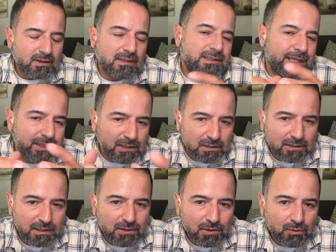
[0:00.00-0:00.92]
take a look
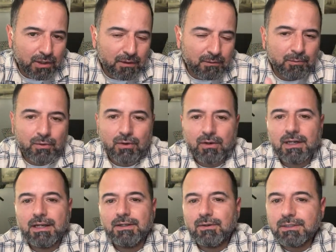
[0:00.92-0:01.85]
at your credit report.
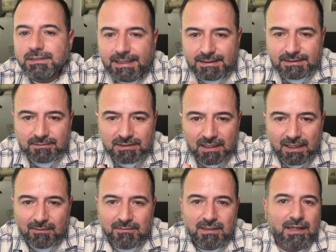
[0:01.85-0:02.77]
I know it takes some time.